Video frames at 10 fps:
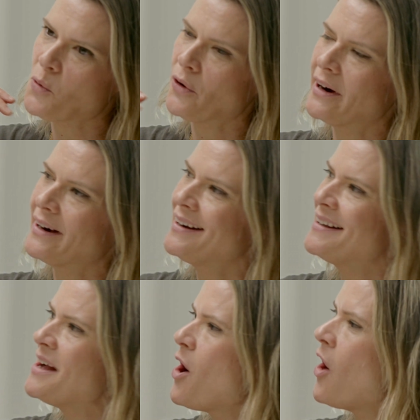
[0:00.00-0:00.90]
or
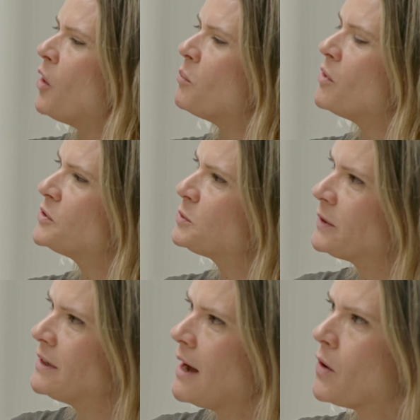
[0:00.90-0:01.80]
almost
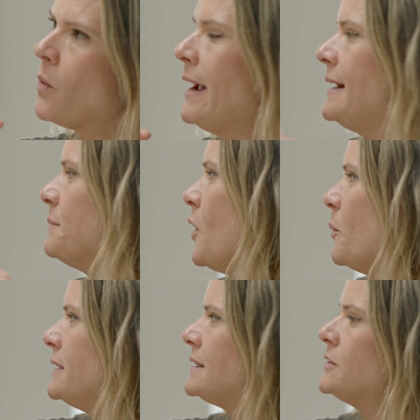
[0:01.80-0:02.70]
but not quite
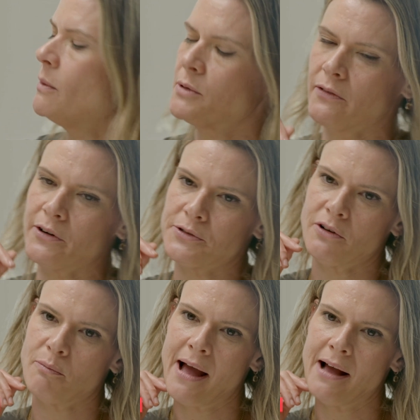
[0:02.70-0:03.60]
moments in terms of her sort of